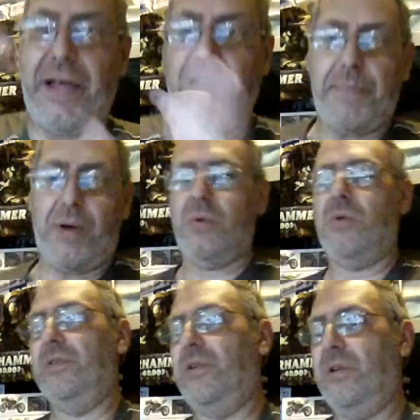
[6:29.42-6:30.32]
bike build
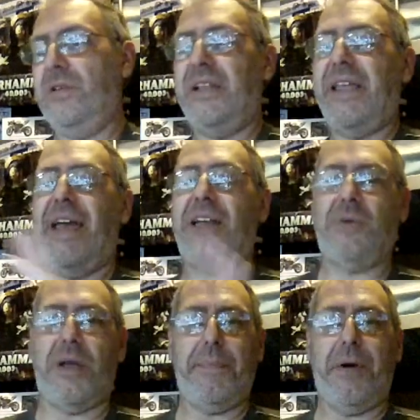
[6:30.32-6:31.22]
going on and the
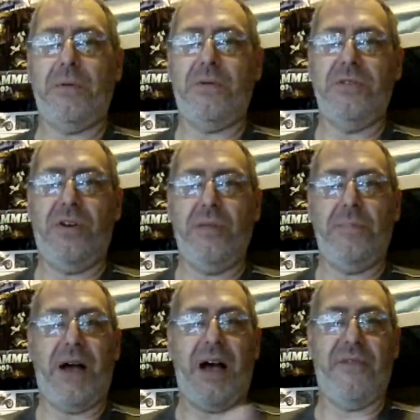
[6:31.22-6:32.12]
XWing build going on,
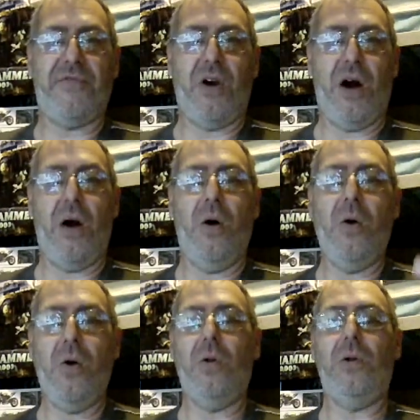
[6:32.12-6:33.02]
but I've got a
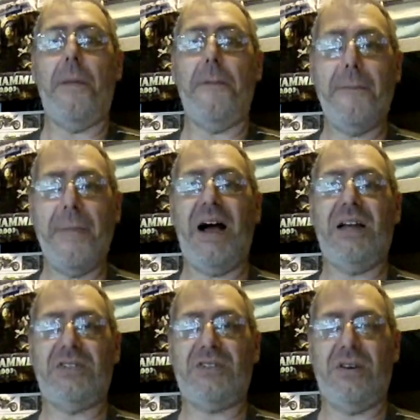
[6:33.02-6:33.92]
whole
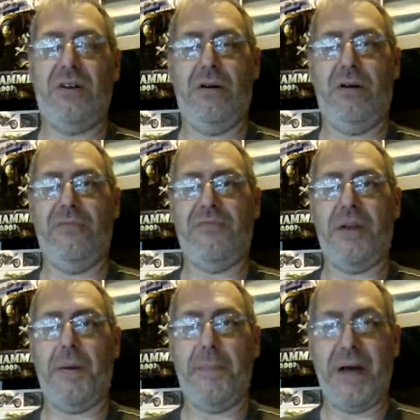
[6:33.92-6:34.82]
mass of
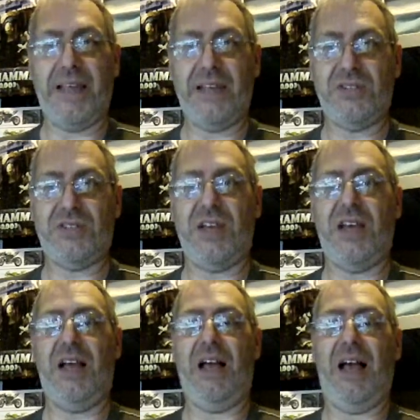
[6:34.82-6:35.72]
bikes
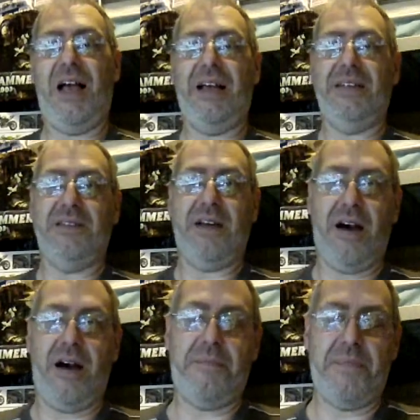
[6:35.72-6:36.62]
and
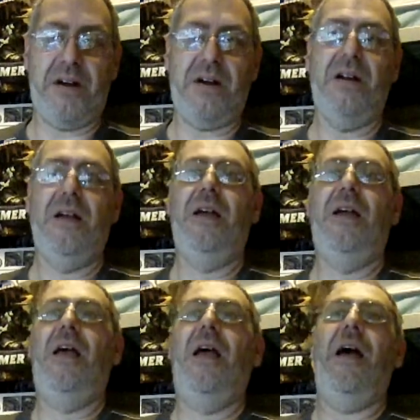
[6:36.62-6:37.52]
armour
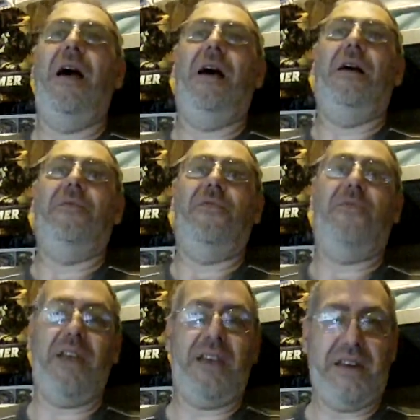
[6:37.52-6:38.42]
and
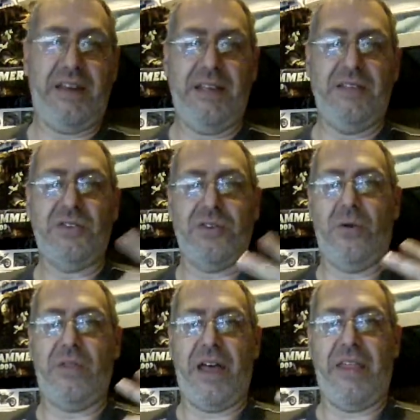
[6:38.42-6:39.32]
figurines and
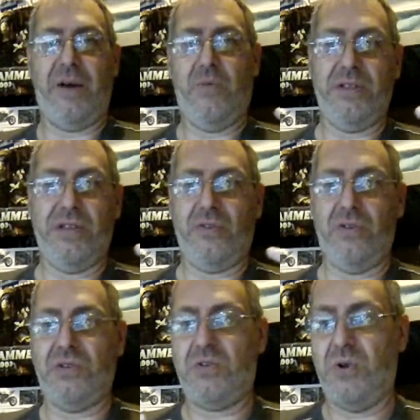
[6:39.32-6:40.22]
all that I want to
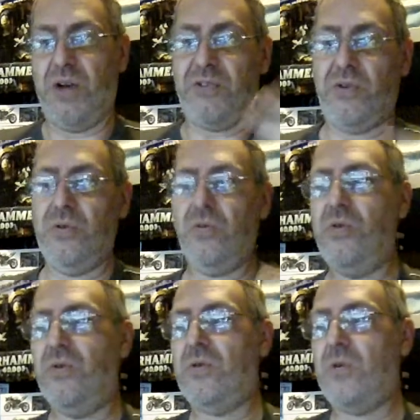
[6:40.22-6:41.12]
do. So I don't
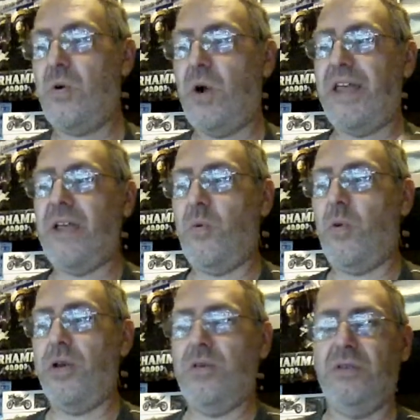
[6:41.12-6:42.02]
know quite
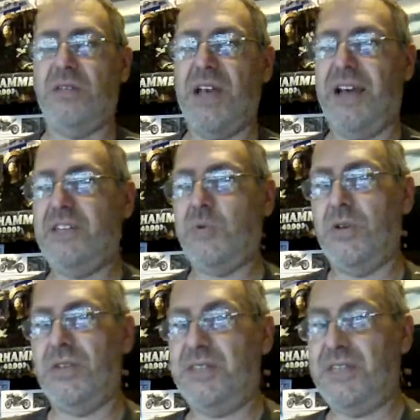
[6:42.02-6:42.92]
what you guys
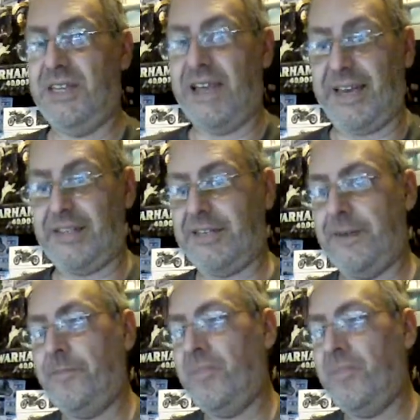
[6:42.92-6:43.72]
want to see next.